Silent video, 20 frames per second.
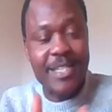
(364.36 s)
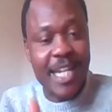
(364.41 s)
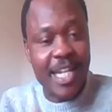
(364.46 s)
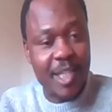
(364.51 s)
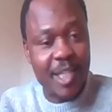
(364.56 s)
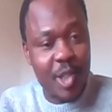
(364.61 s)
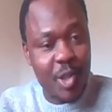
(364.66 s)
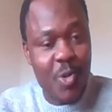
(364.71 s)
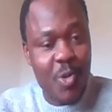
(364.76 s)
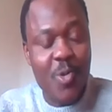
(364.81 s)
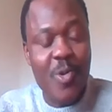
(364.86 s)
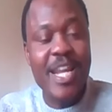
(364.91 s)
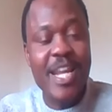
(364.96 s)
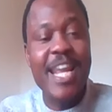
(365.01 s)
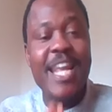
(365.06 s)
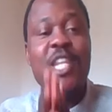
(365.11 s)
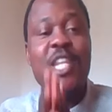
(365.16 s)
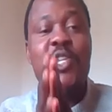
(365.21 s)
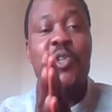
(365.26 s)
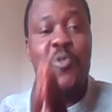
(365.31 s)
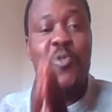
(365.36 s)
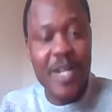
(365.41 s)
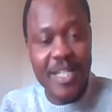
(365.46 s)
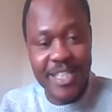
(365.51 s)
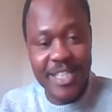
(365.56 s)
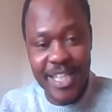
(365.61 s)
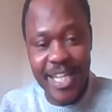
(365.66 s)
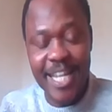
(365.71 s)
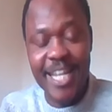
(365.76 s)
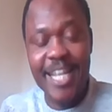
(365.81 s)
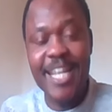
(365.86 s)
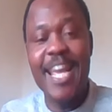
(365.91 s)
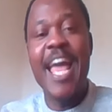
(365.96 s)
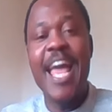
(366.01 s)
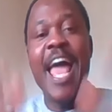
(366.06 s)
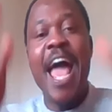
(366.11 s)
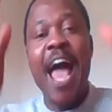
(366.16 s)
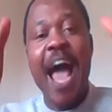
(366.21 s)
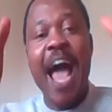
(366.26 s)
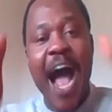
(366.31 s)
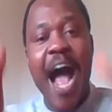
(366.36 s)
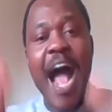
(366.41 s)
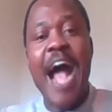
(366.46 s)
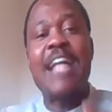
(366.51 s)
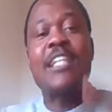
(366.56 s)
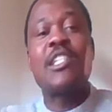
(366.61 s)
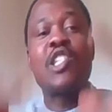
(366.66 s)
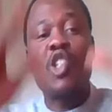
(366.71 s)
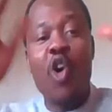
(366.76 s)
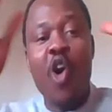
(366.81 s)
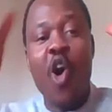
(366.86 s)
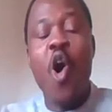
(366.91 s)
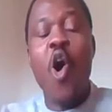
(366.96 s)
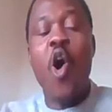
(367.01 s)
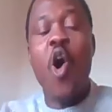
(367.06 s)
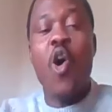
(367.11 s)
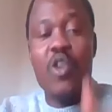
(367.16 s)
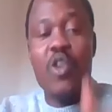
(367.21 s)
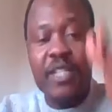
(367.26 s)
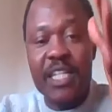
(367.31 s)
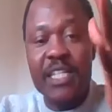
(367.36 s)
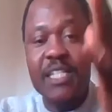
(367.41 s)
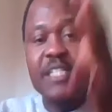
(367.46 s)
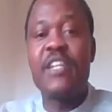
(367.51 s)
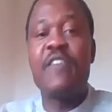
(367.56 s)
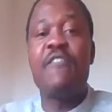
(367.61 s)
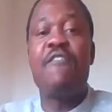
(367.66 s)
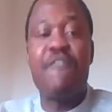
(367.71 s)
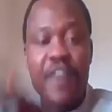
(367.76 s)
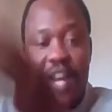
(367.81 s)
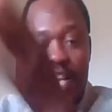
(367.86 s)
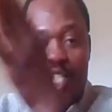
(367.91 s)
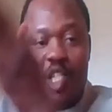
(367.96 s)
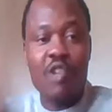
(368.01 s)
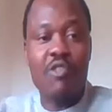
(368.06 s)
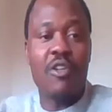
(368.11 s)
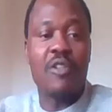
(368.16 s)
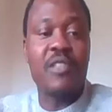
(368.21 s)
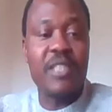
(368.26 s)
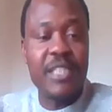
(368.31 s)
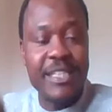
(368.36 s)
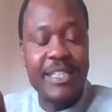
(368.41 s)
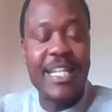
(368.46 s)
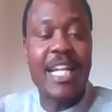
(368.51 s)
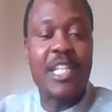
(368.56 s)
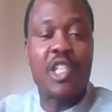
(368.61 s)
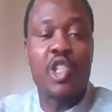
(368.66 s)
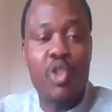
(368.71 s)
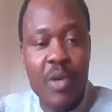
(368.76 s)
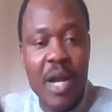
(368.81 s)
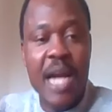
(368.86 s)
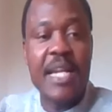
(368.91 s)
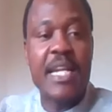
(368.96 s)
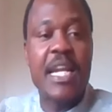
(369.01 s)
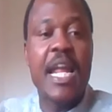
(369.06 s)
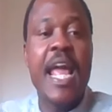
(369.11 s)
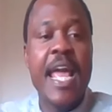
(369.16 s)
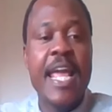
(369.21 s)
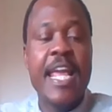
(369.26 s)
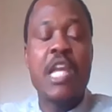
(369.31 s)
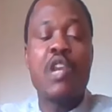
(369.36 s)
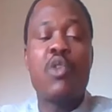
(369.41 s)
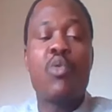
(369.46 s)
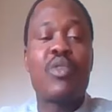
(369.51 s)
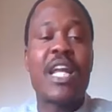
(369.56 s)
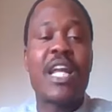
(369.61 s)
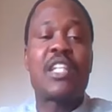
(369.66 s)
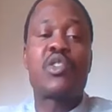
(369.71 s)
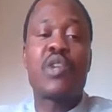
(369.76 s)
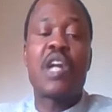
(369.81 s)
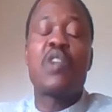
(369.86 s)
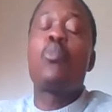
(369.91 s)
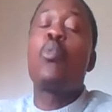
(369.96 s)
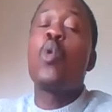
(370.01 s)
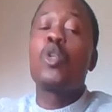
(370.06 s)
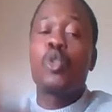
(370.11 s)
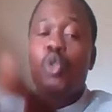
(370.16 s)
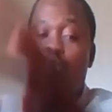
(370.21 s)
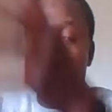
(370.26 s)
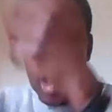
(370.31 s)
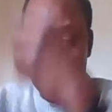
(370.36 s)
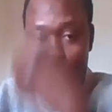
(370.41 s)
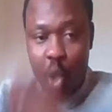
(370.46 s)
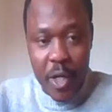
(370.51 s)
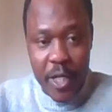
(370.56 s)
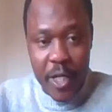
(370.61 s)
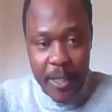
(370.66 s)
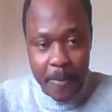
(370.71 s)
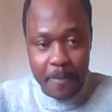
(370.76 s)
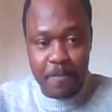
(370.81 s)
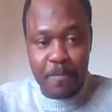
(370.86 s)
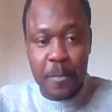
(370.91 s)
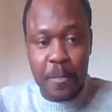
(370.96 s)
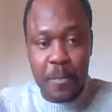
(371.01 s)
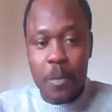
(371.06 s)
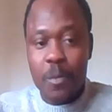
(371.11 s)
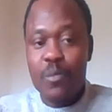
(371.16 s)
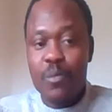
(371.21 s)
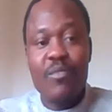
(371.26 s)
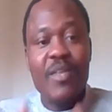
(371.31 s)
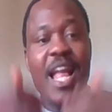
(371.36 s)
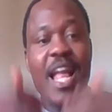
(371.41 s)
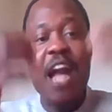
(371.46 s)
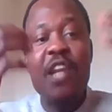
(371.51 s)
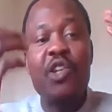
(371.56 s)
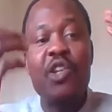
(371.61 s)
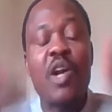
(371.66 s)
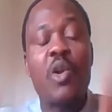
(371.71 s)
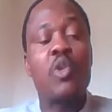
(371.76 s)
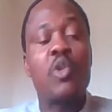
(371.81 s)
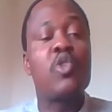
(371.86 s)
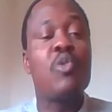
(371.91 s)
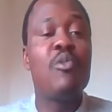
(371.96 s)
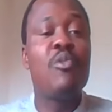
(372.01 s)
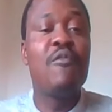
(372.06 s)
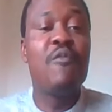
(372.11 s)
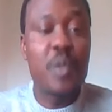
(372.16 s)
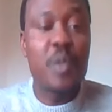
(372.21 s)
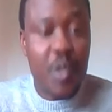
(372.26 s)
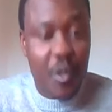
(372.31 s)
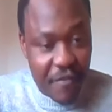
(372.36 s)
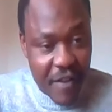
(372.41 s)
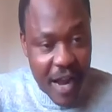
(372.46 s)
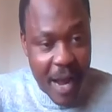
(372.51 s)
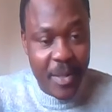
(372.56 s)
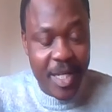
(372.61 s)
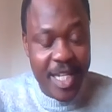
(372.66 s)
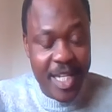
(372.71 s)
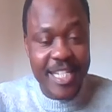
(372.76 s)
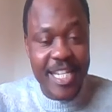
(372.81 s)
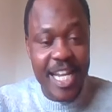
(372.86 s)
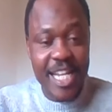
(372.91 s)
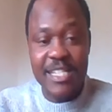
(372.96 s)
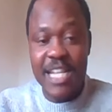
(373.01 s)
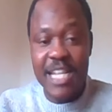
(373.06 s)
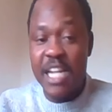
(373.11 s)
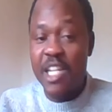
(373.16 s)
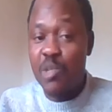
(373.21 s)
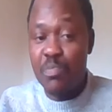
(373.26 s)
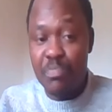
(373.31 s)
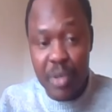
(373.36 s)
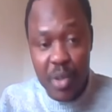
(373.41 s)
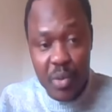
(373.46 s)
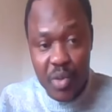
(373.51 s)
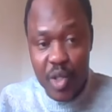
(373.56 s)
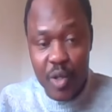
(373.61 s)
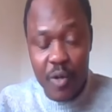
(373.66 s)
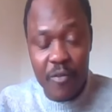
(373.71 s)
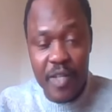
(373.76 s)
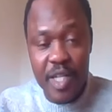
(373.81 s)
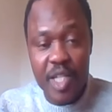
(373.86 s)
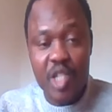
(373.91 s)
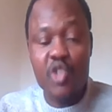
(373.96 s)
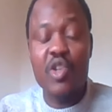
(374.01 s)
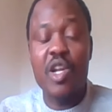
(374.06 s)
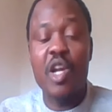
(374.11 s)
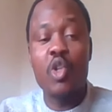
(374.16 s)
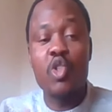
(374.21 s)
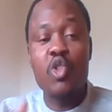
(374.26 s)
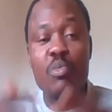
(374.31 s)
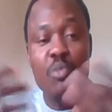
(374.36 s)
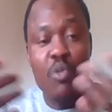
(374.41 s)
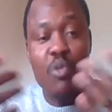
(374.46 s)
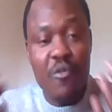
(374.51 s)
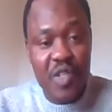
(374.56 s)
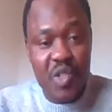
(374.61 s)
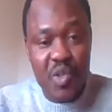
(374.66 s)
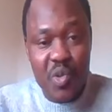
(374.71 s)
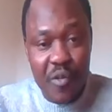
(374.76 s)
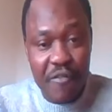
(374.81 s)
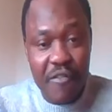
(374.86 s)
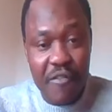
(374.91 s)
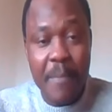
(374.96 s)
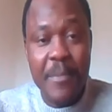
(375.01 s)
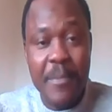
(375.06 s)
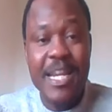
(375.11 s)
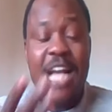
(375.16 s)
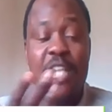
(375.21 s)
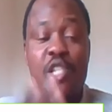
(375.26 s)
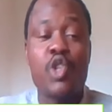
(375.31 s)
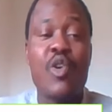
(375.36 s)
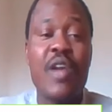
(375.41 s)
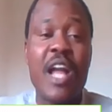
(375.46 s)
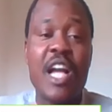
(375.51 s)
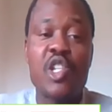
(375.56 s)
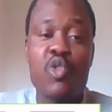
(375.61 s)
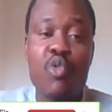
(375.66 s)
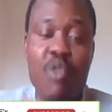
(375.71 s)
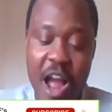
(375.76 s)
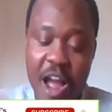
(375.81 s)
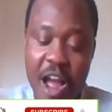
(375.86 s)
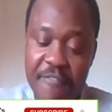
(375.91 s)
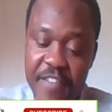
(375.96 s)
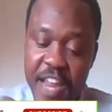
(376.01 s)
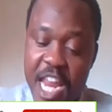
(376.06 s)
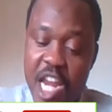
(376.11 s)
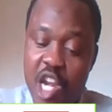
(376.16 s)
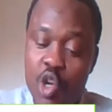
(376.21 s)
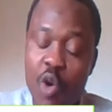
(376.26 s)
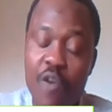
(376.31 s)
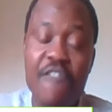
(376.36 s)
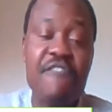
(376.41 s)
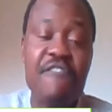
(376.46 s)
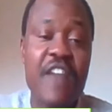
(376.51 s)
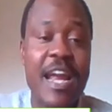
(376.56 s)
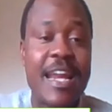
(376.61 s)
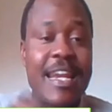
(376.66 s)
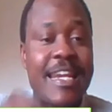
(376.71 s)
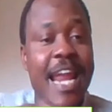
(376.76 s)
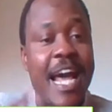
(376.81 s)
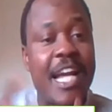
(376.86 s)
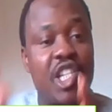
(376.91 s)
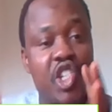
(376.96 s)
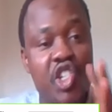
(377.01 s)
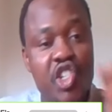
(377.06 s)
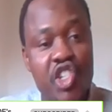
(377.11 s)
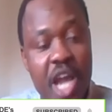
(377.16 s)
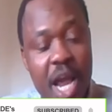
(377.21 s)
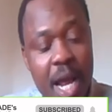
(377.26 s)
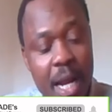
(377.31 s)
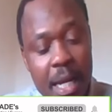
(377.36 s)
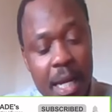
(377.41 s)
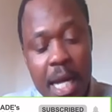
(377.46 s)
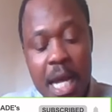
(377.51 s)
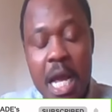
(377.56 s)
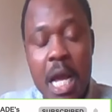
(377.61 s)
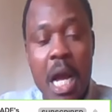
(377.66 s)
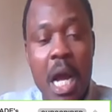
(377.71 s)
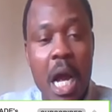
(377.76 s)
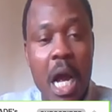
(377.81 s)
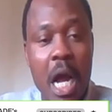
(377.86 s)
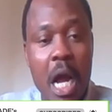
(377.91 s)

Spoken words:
particular school in USA has all the different courses that you can want to study. And you can also move with your family. Yes, that is the beauty of it. You can also move with your family as long as you have enough financial